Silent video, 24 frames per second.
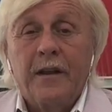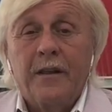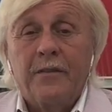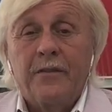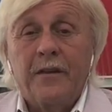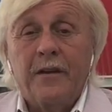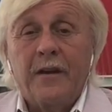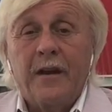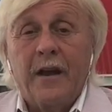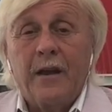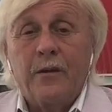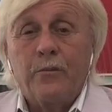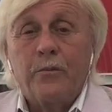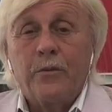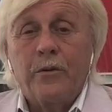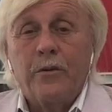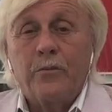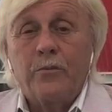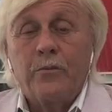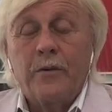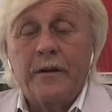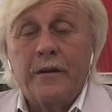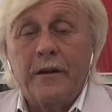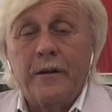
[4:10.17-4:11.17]
then I
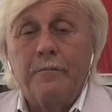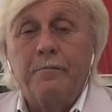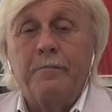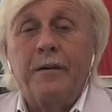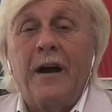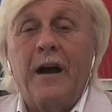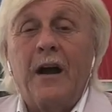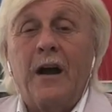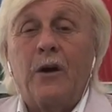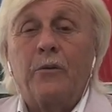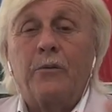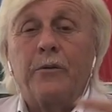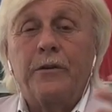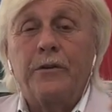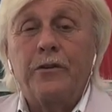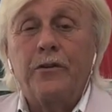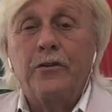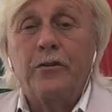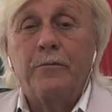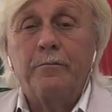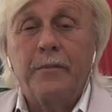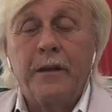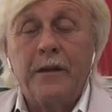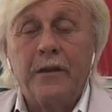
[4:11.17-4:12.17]
will what empower
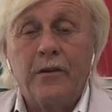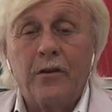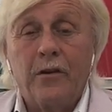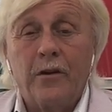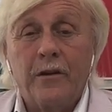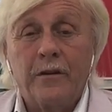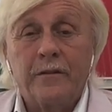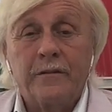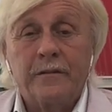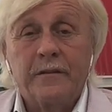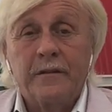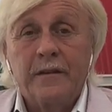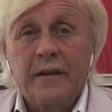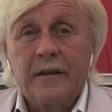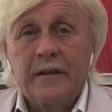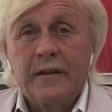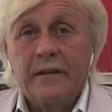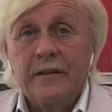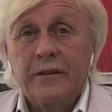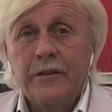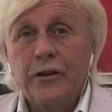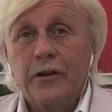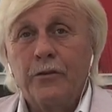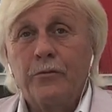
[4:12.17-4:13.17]
you beyond
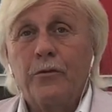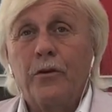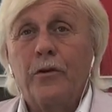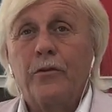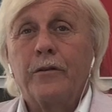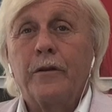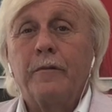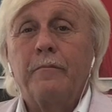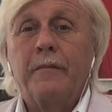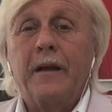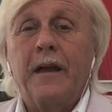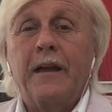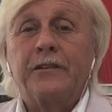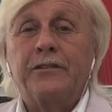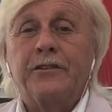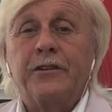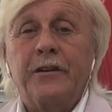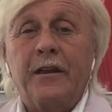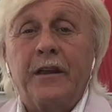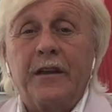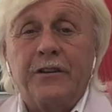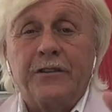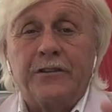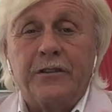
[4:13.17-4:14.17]
your own
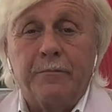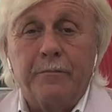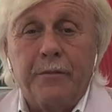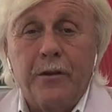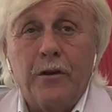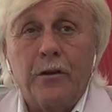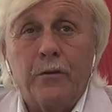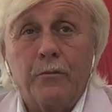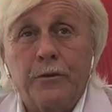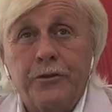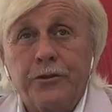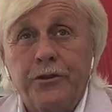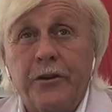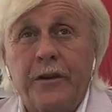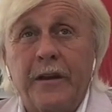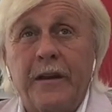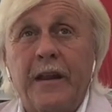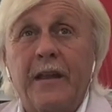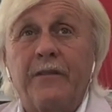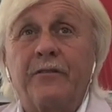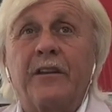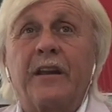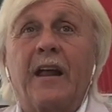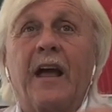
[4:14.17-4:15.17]
imagination, beyond what you can
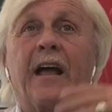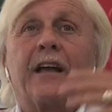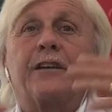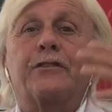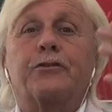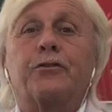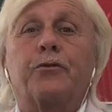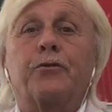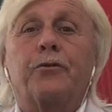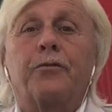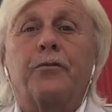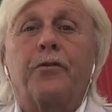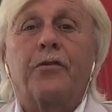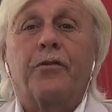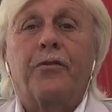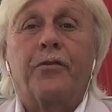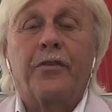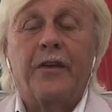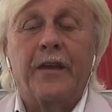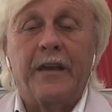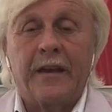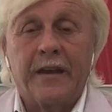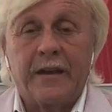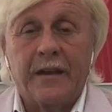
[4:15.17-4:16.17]
even ask or
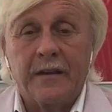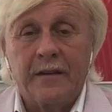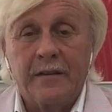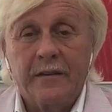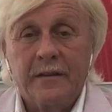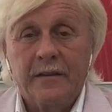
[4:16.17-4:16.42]
think.